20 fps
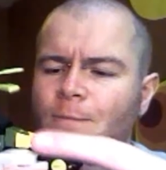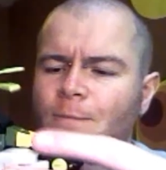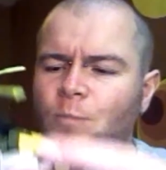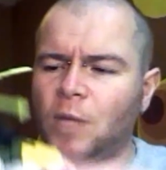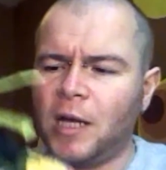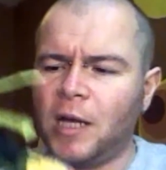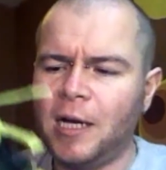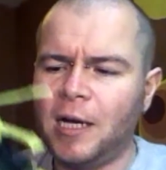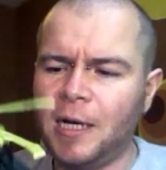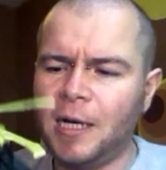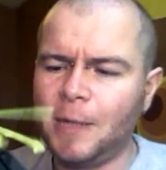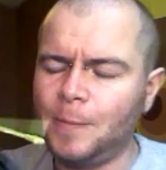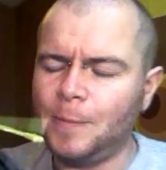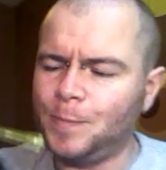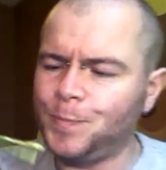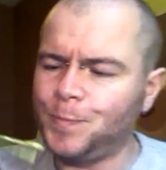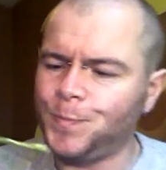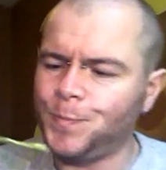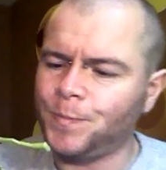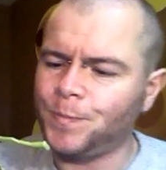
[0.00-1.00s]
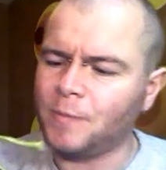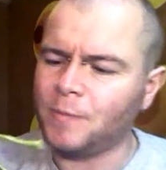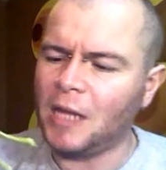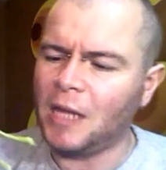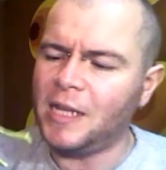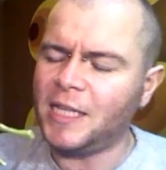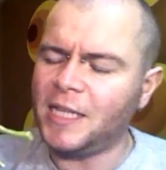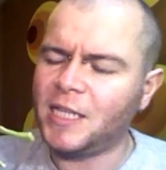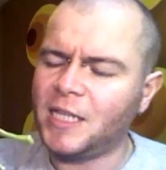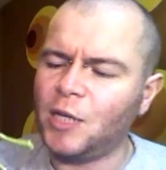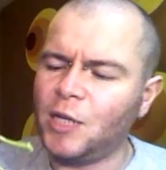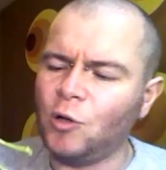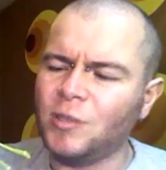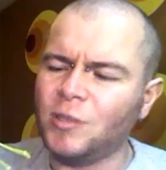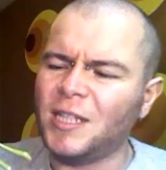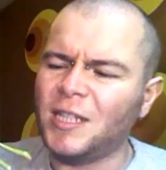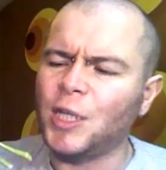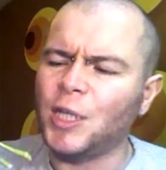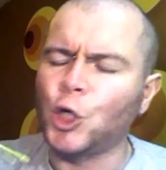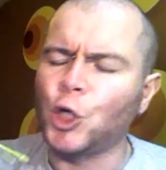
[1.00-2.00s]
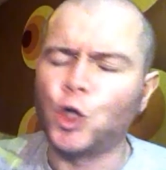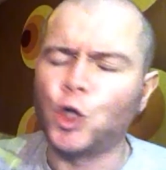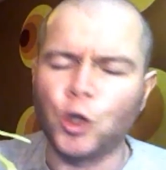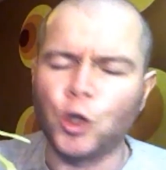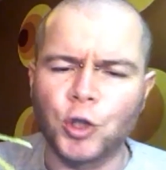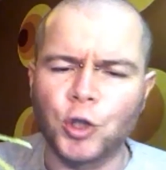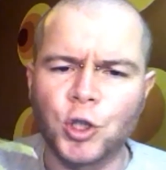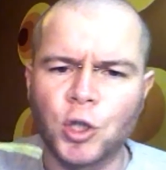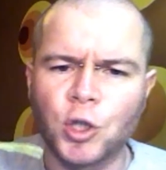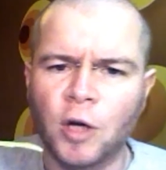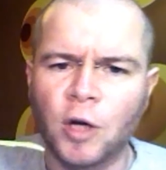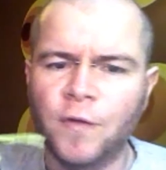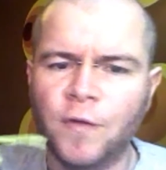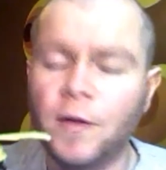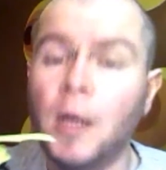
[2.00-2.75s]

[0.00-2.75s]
Um, let's get on to the good stuff.